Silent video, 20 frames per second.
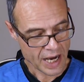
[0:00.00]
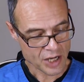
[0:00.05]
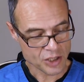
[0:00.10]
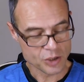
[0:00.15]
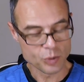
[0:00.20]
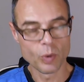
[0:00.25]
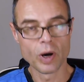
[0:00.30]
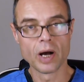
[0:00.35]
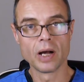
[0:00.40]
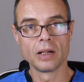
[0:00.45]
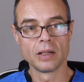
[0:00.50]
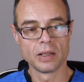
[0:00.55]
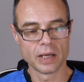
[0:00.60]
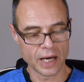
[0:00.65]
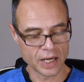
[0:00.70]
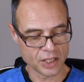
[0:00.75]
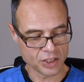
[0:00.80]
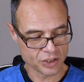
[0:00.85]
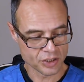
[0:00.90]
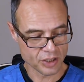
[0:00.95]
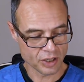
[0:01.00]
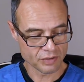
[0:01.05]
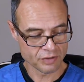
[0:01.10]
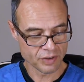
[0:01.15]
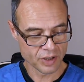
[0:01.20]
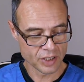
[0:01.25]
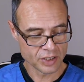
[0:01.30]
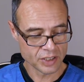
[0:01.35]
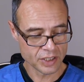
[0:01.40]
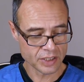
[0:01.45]
as well as
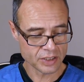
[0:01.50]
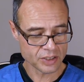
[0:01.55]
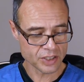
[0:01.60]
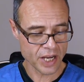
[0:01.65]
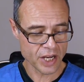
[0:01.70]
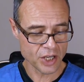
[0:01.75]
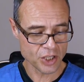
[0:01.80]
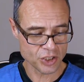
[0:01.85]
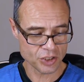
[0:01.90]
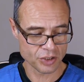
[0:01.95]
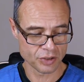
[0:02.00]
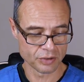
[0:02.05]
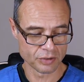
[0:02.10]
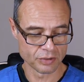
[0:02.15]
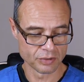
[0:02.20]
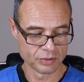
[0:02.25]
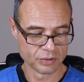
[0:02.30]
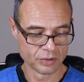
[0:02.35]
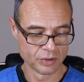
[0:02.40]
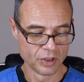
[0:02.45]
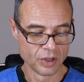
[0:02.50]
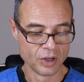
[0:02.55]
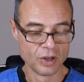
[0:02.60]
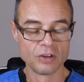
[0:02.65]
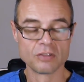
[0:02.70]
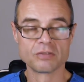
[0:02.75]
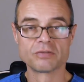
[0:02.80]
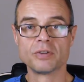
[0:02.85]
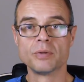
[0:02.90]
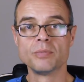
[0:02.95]
diverting attention
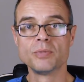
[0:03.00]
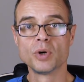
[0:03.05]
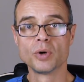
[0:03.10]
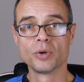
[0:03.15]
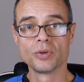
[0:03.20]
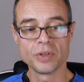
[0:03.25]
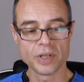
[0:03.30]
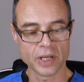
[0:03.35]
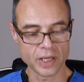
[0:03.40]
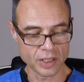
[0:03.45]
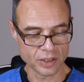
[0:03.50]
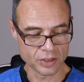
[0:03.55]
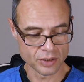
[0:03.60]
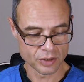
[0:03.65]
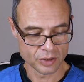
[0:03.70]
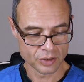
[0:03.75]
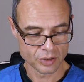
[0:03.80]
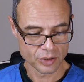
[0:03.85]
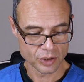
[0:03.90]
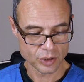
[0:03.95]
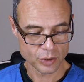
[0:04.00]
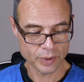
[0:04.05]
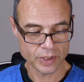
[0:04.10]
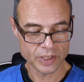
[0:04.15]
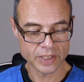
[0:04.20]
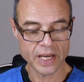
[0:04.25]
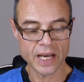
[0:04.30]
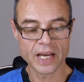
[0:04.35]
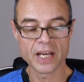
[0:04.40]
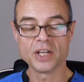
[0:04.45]
from your need to
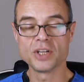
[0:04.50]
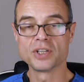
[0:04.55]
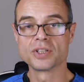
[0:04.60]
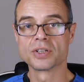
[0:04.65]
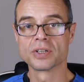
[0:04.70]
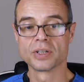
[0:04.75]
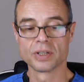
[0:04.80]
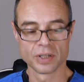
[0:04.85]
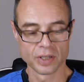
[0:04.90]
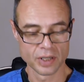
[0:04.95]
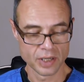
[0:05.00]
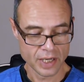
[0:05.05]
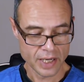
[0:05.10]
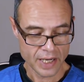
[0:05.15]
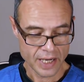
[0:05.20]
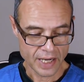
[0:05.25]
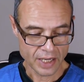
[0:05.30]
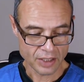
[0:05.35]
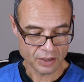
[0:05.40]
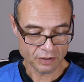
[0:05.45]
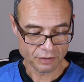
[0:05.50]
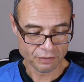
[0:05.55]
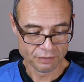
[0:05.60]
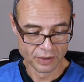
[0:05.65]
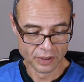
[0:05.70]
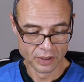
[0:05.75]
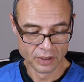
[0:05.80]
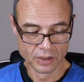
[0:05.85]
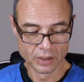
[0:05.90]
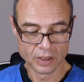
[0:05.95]
engage in a
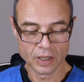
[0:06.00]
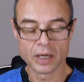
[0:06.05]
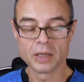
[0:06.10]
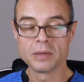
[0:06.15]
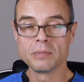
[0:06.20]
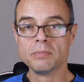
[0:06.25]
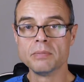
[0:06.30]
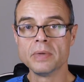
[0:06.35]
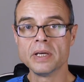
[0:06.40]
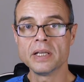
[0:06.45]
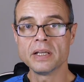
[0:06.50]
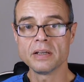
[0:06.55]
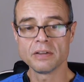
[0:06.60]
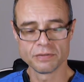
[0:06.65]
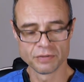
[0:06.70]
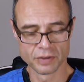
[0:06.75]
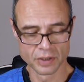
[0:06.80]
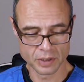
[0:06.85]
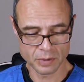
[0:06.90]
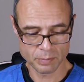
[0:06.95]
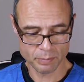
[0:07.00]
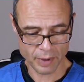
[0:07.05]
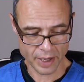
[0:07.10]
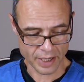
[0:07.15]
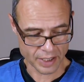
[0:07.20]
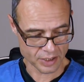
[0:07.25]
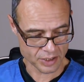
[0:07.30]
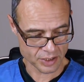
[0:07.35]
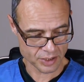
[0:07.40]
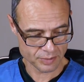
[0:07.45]
full and meaningful
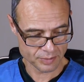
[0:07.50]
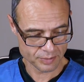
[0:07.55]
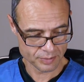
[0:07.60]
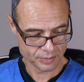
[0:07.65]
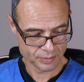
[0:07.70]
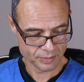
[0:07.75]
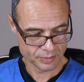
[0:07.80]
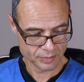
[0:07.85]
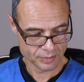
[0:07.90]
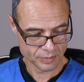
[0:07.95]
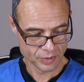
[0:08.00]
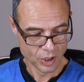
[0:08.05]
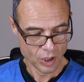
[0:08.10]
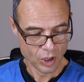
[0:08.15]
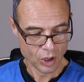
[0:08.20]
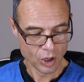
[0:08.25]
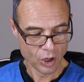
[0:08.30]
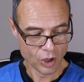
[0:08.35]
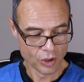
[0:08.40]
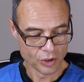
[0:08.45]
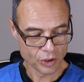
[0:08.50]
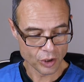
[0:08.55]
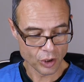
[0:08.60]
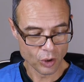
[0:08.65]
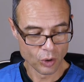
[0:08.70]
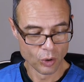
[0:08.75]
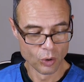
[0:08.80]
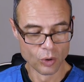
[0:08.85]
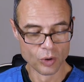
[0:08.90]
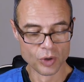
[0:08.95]
debate on the
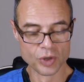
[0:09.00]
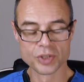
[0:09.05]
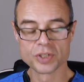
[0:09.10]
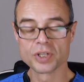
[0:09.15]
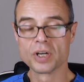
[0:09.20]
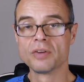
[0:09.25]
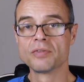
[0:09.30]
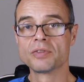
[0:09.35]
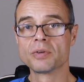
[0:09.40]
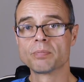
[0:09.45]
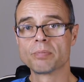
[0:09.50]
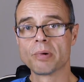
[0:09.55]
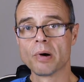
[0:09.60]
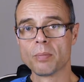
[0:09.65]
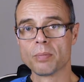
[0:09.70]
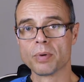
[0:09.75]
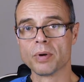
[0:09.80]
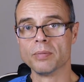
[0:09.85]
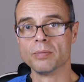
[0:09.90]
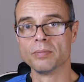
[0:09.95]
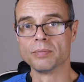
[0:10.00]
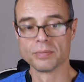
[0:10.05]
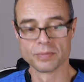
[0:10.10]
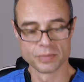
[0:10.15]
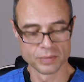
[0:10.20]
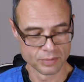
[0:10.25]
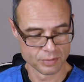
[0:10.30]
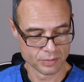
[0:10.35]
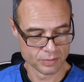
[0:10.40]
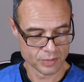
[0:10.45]
cause of the
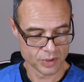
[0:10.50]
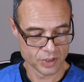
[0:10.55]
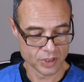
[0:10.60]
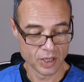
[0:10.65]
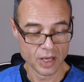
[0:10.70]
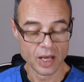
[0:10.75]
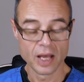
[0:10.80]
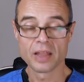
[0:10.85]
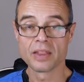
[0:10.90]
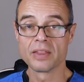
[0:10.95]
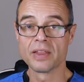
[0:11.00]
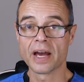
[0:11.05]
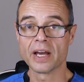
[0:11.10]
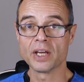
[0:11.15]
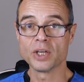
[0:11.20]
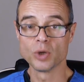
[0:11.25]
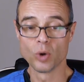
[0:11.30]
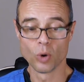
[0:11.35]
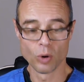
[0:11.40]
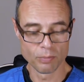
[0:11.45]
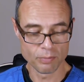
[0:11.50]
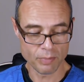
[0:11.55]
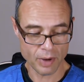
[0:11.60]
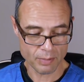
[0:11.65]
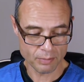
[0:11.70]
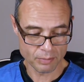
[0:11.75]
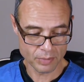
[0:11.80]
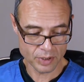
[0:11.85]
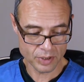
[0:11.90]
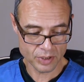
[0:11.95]
problems that your
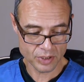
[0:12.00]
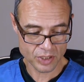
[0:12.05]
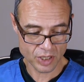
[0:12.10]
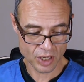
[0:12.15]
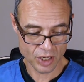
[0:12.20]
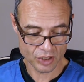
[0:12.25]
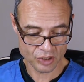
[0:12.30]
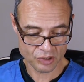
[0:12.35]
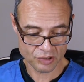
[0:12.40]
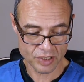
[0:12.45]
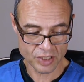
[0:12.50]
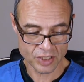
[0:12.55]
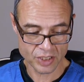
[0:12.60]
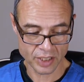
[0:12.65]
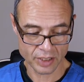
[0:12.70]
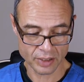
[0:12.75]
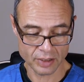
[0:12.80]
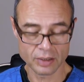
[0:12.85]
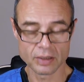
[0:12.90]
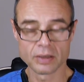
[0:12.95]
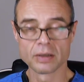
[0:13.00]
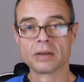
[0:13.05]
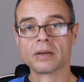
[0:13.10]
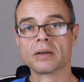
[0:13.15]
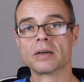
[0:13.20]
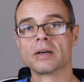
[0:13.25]
members are treating